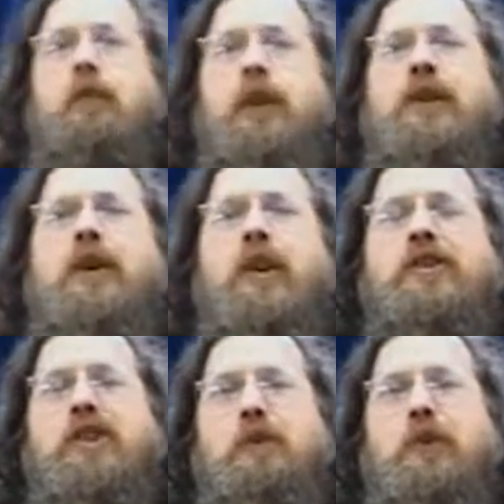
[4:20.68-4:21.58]
But there are
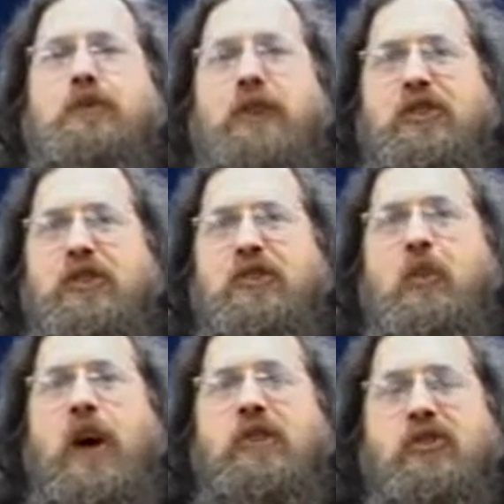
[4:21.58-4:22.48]
deeper reasons
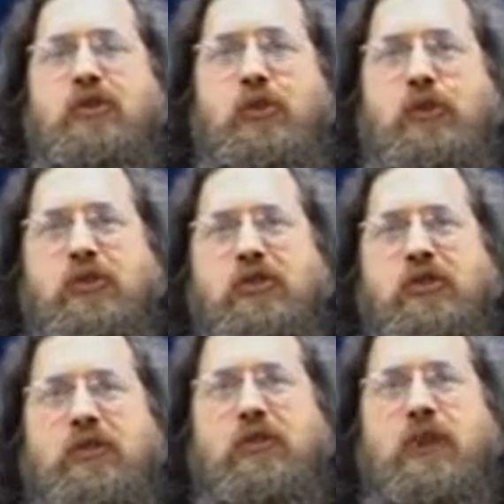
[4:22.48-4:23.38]
why
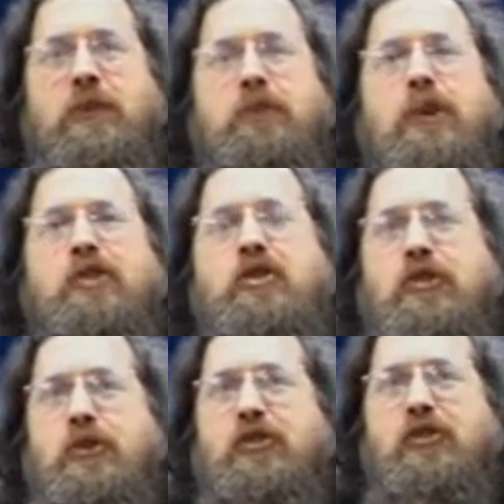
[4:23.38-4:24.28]
schools must
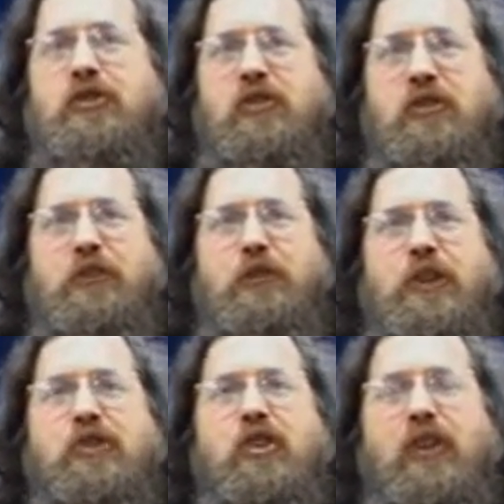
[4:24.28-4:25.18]
use
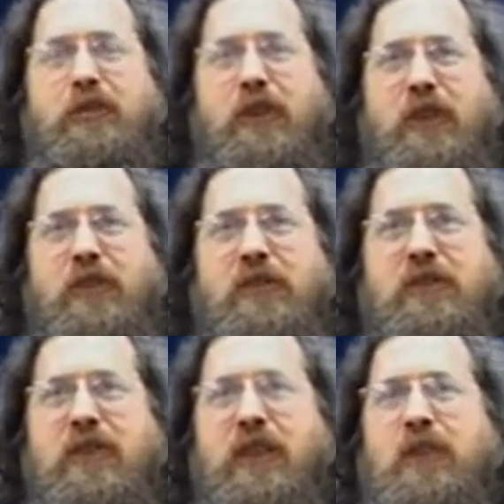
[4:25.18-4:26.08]
free software,
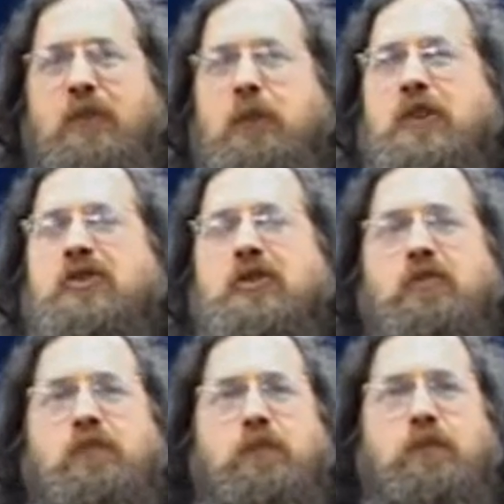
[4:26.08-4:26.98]
must
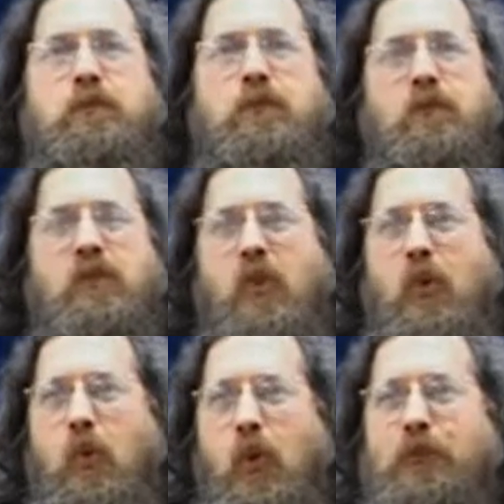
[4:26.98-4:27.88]

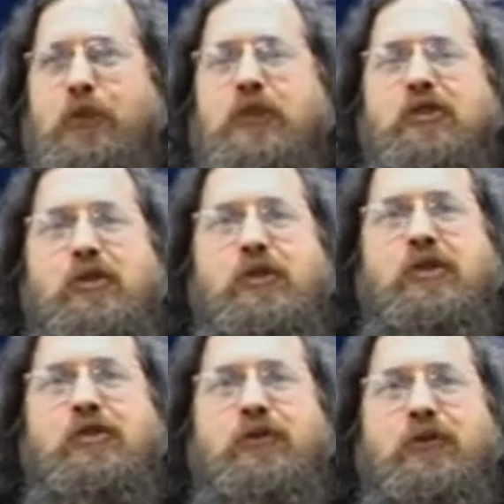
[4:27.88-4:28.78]
offer the
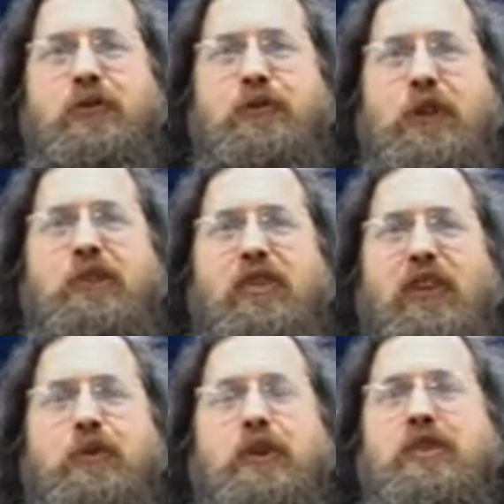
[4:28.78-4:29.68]
students free
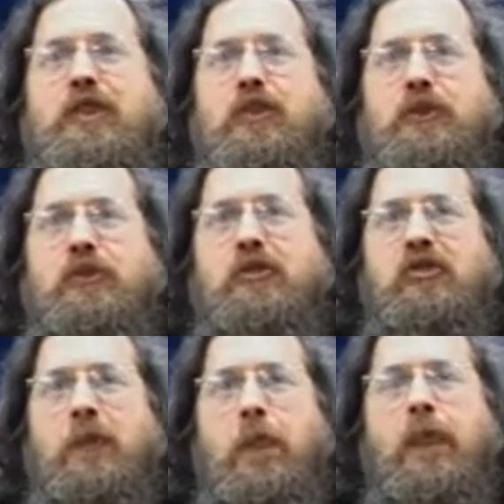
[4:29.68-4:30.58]
software to
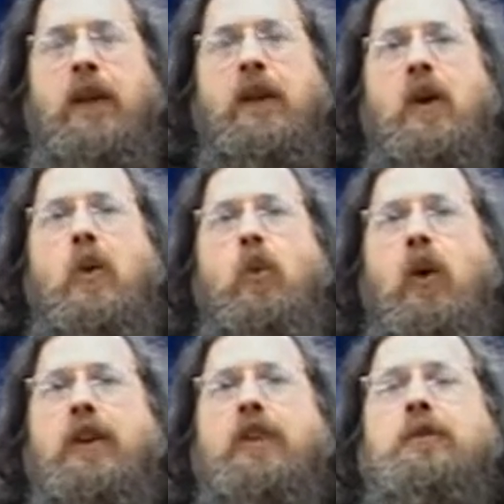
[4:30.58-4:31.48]
use.
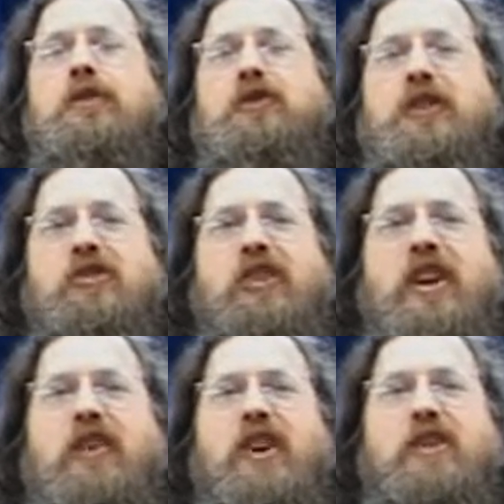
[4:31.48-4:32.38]
One of them is for the
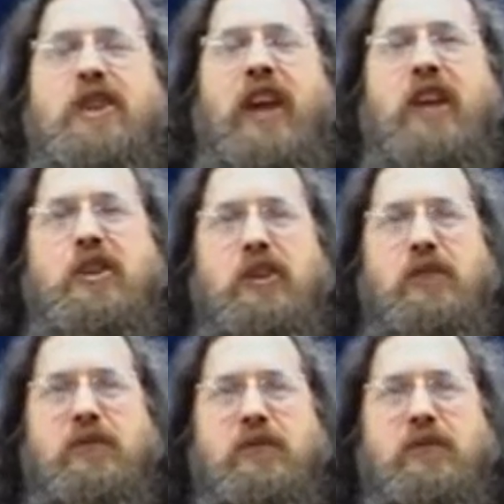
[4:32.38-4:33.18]
sake of education.